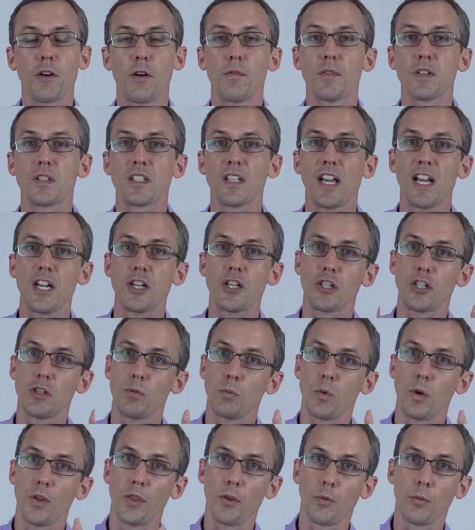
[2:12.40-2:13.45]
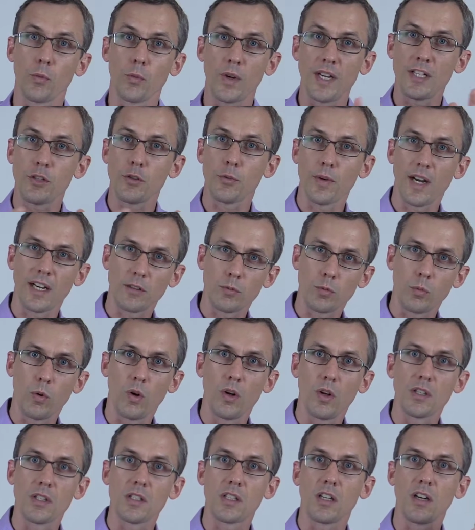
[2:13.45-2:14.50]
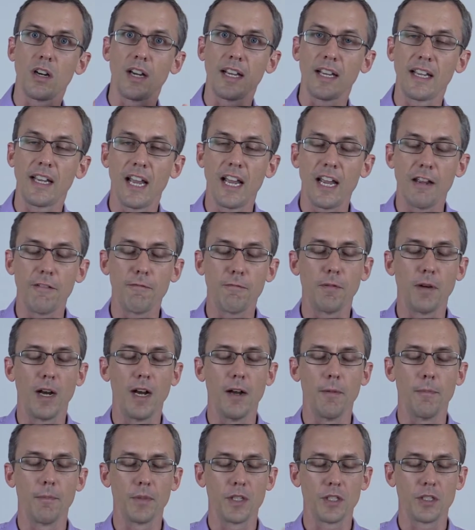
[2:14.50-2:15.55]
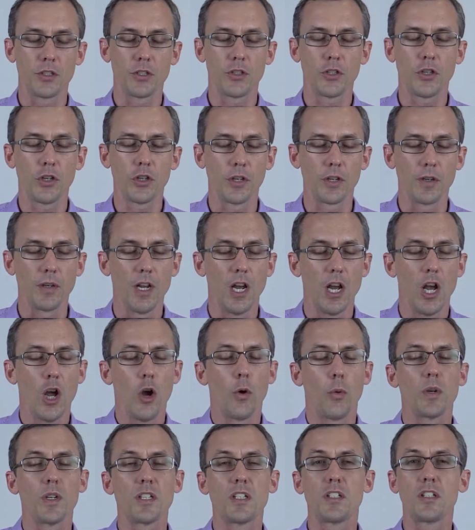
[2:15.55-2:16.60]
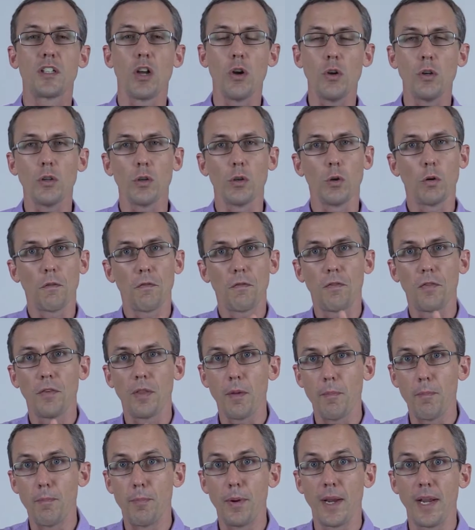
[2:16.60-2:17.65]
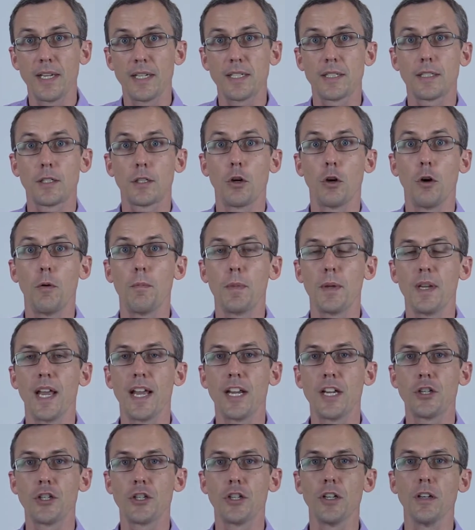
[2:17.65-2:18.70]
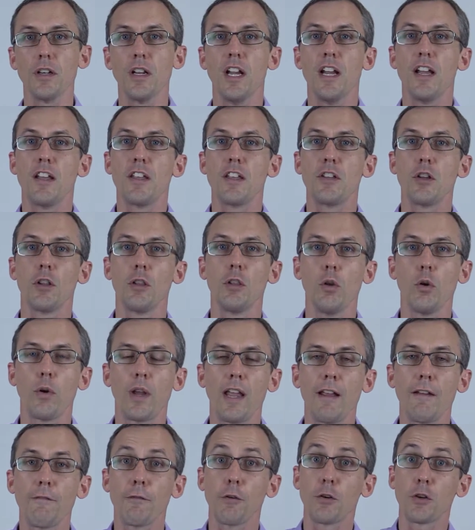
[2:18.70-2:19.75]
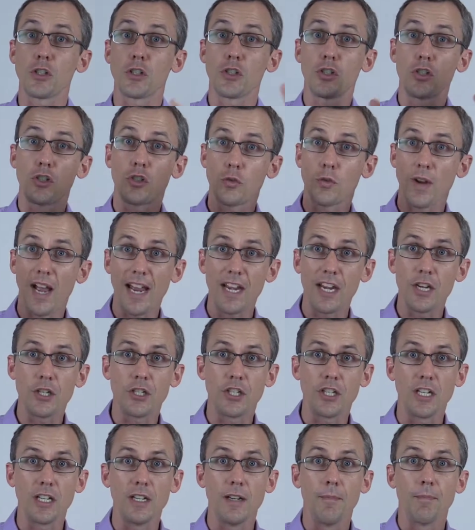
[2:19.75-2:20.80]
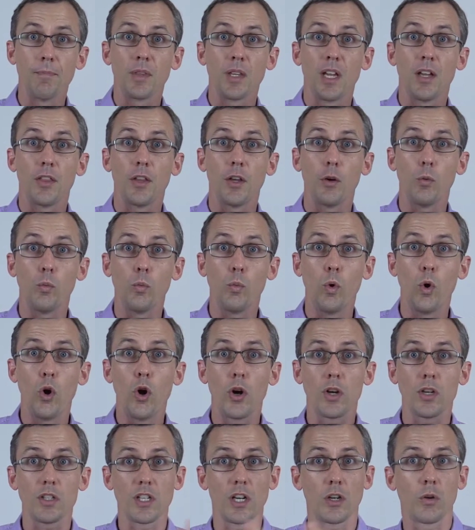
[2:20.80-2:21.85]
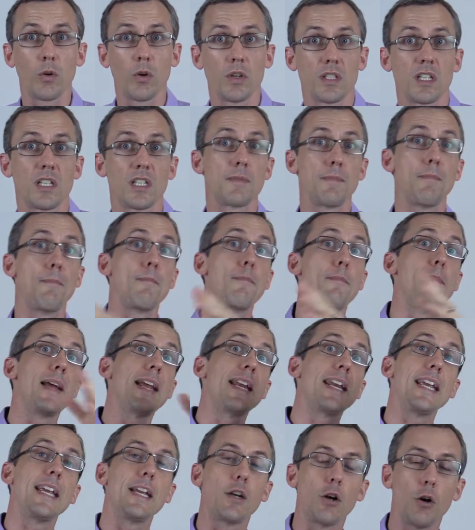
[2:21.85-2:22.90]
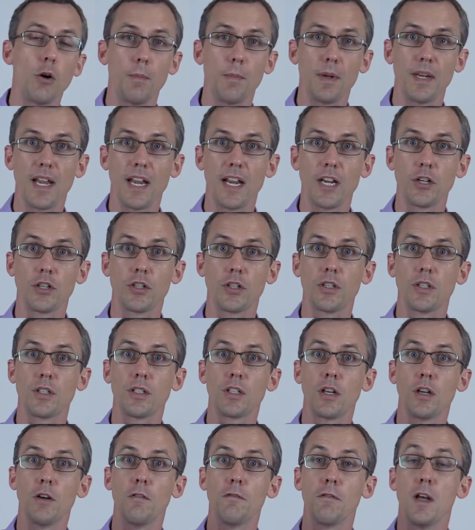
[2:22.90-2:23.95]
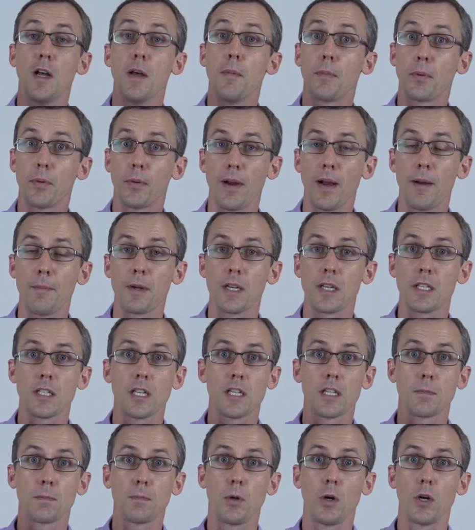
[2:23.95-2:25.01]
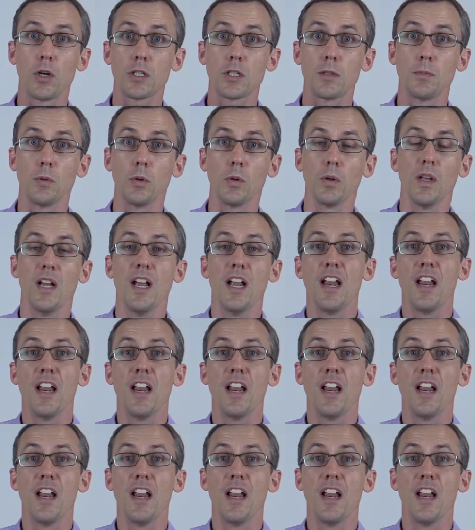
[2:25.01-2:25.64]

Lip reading: conversation, what the redirect was that I gave this student was don't look for the best combination. You're looking for a strategy that works across as many combinations of parameters as possible.